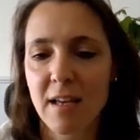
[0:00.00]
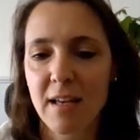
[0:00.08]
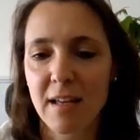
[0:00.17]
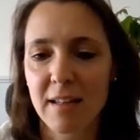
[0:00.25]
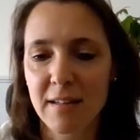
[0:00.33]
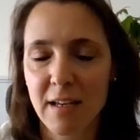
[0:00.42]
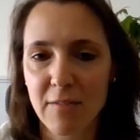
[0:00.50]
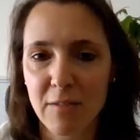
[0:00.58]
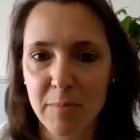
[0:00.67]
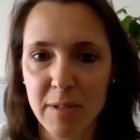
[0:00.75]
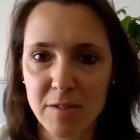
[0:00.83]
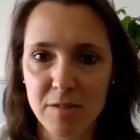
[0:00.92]
and have a
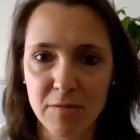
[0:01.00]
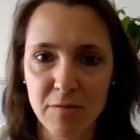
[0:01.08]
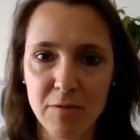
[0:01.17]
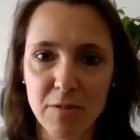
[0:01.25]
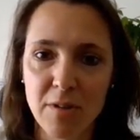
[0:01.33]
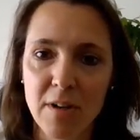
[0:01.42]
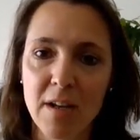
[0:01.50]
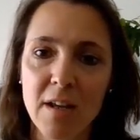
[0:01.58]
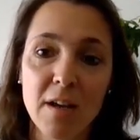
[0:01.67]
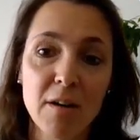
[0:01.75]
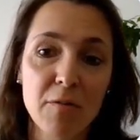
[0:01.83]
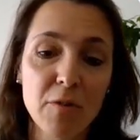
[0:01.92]
passion for
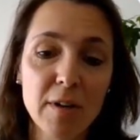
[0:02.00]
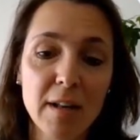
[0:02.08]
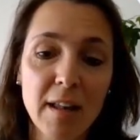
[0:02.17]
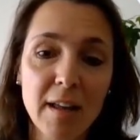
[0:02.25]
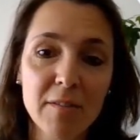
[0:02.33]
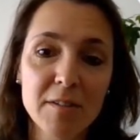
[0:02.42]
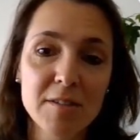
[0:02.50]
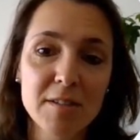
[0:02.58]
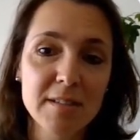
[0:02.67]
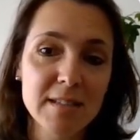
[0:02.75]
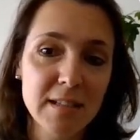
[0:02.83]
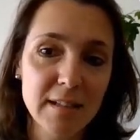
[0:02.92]
foreign
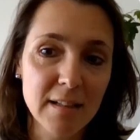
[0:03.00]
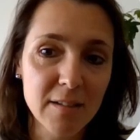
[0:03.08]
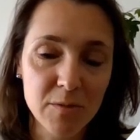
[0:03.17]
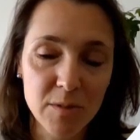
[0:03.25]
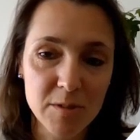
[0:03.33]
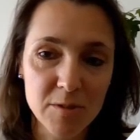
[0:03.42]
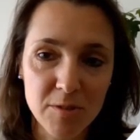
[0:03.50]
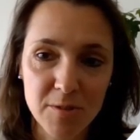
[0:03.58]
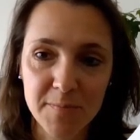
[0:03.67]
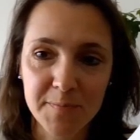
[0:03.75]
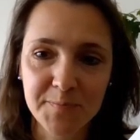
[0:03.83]
languages and literature.